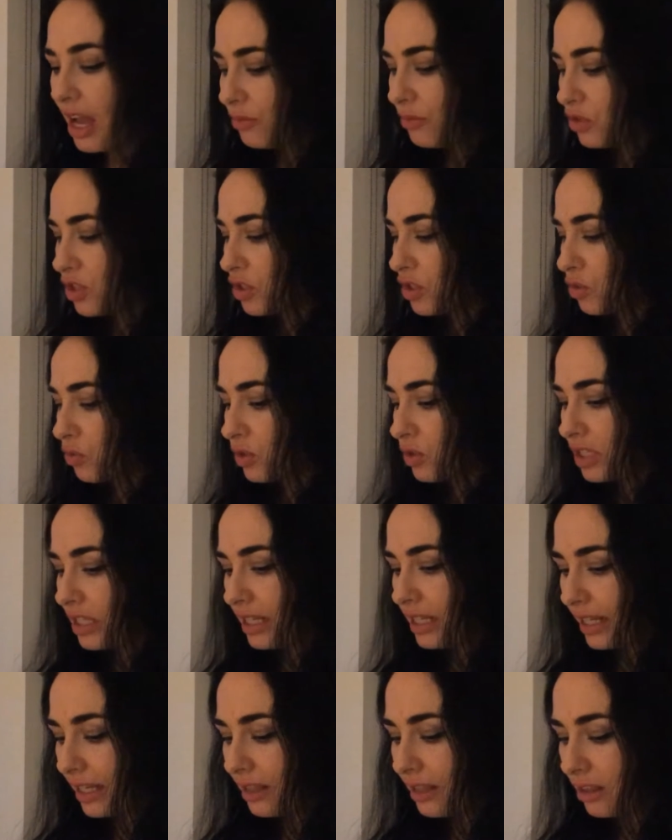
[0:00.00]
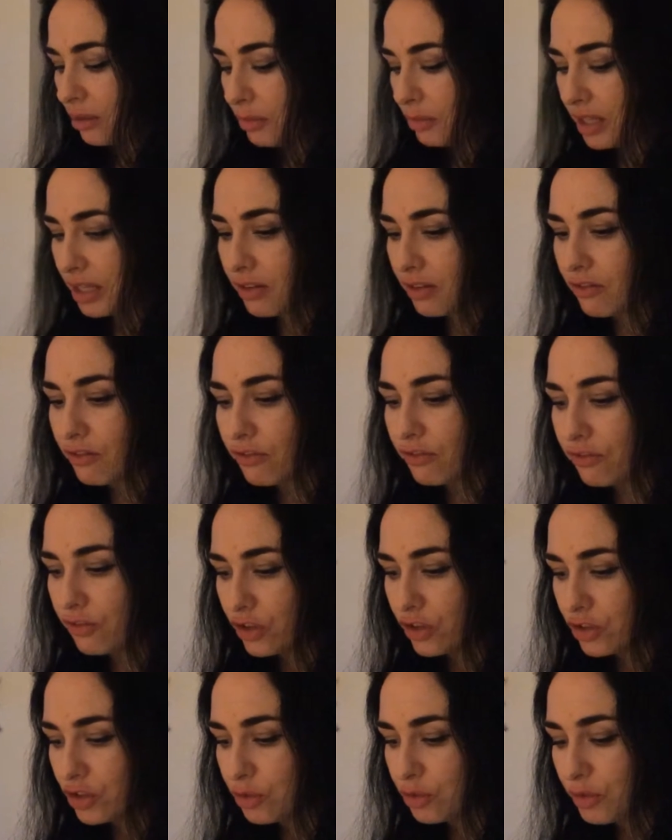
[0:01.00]
I'm just going to link them in
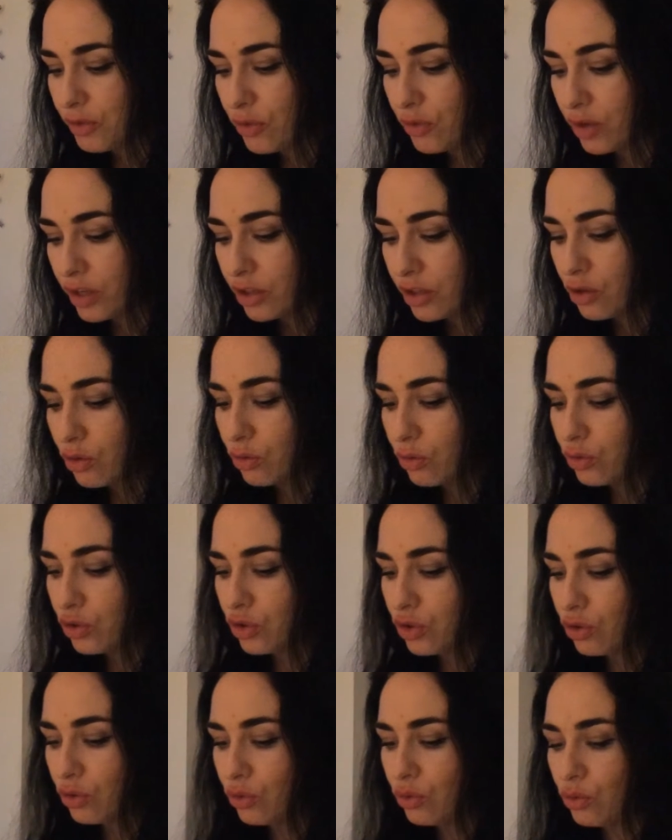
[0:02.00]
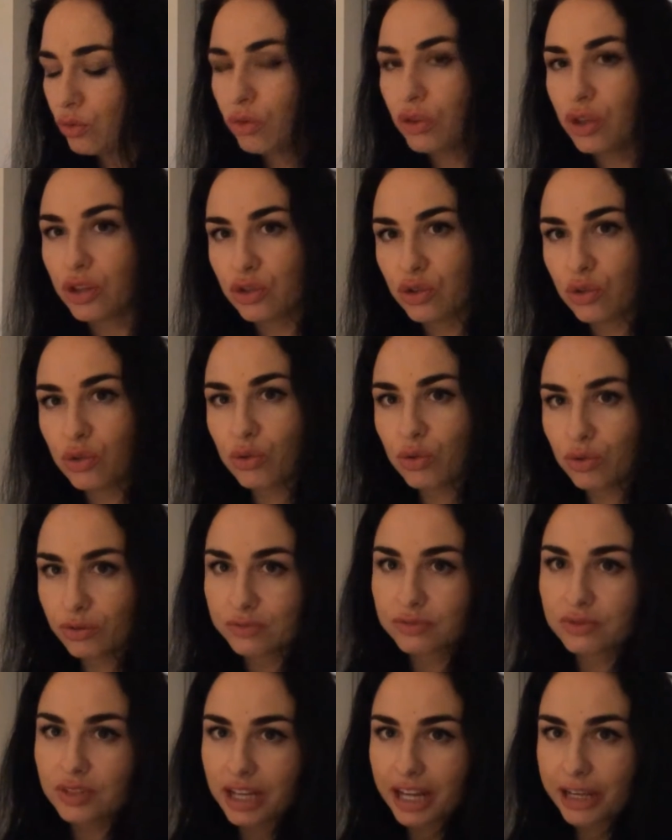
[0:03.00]
first before I go to the new
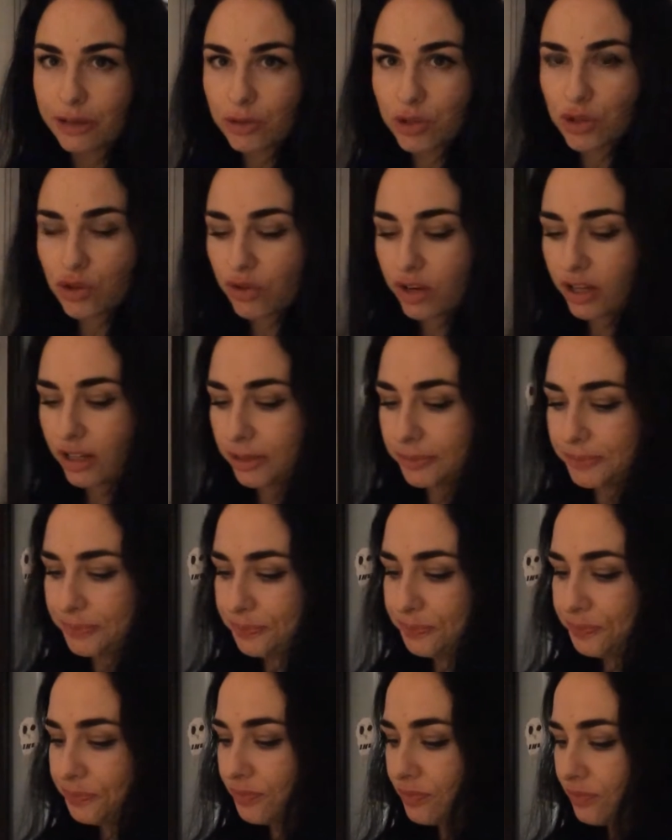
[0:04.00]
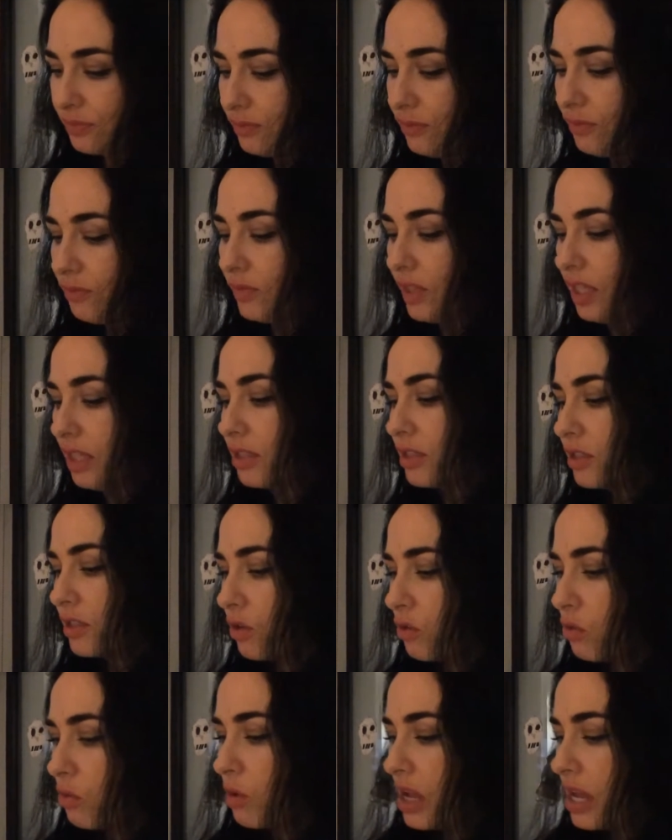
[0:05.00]
language curriculum.
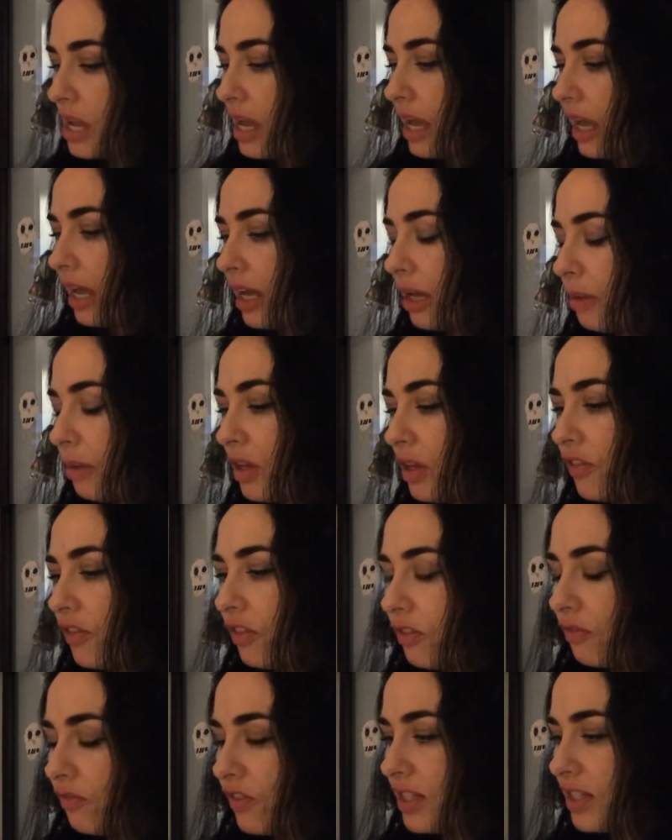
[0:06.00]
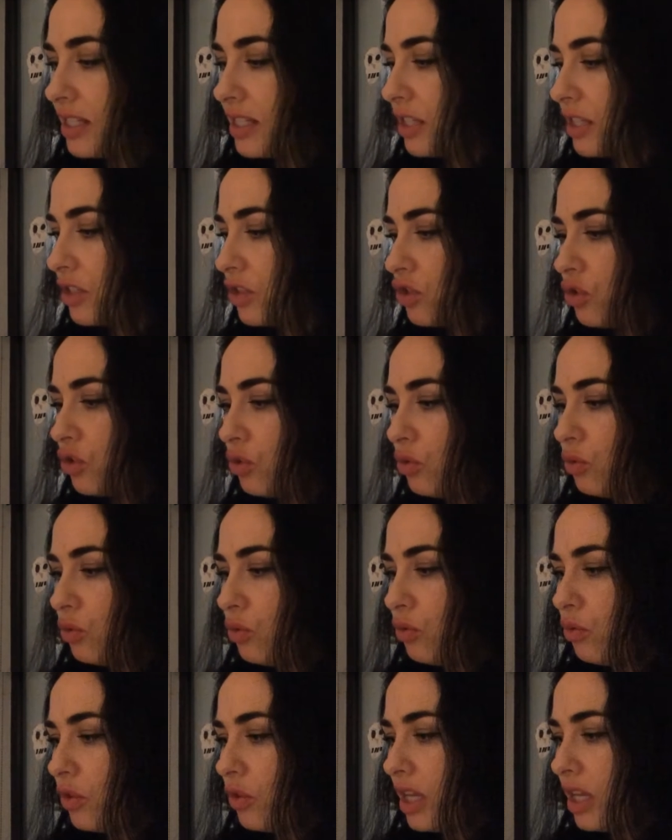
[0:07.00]
So it fits
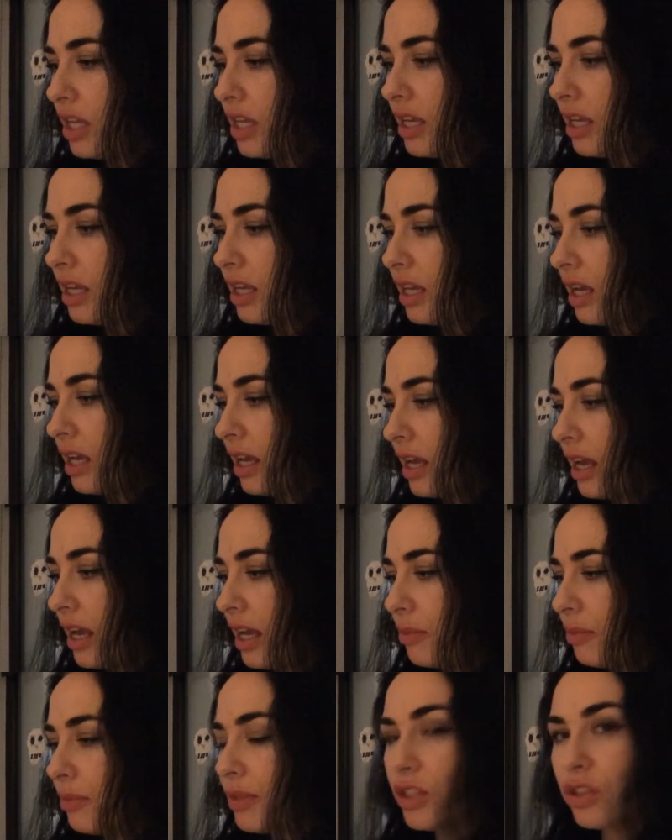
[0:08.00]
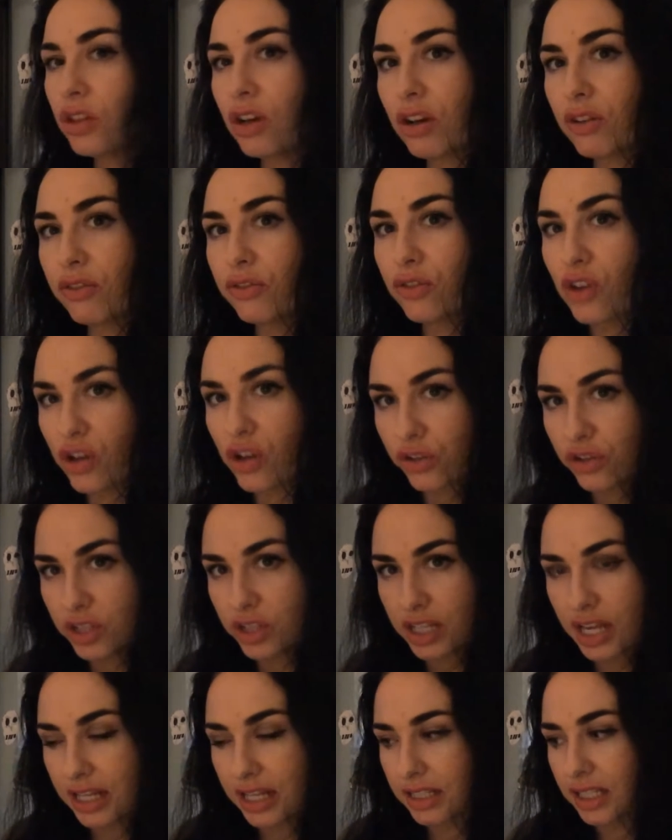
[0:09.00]
into the element of
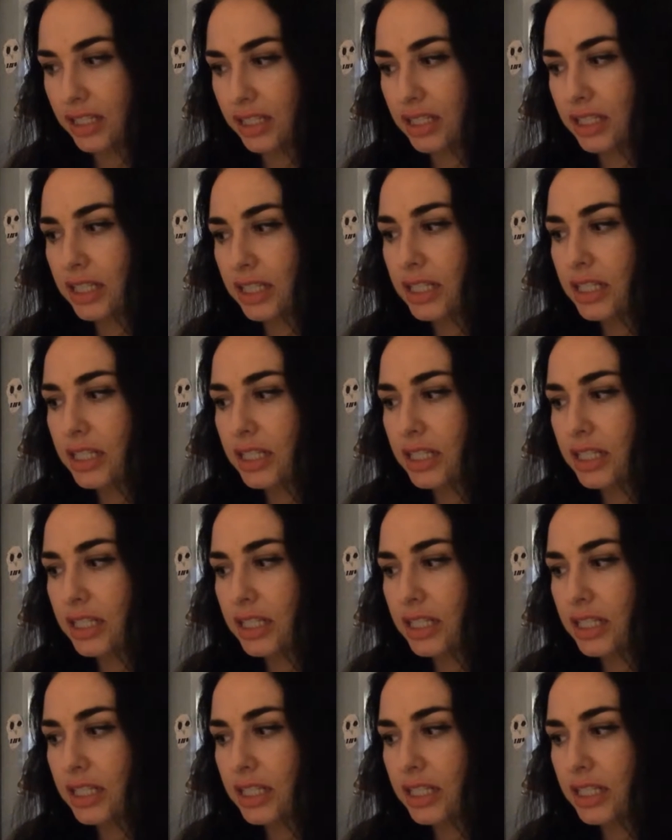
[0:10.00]
understanding.